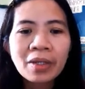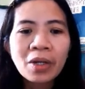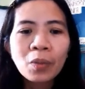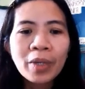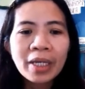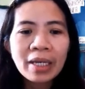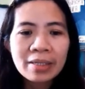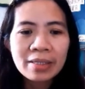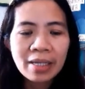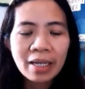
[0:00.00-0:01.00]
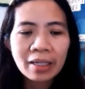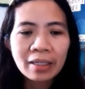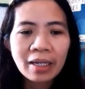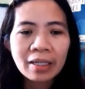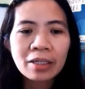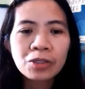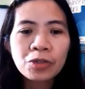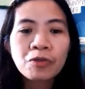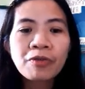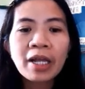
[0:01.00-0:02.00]
we can say that the two
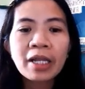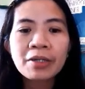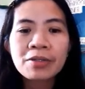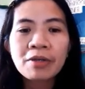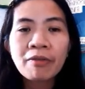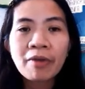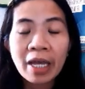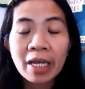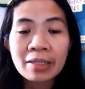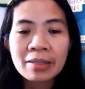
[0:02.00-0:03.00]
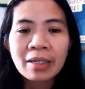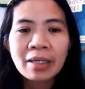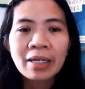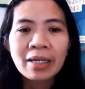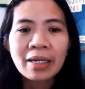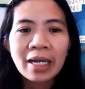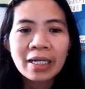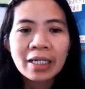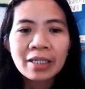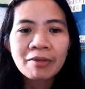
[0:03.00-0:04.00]
values of x,
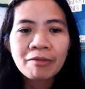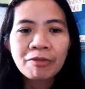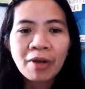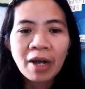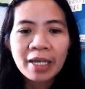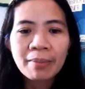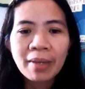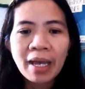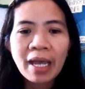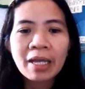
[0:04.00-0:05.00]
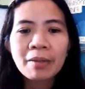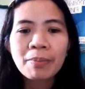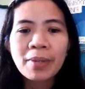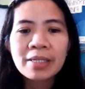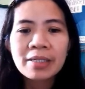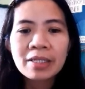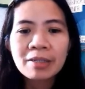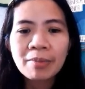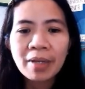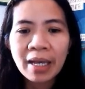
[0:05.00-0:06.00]
-5 and
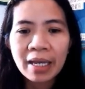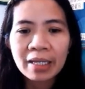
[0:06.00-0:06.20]
+8,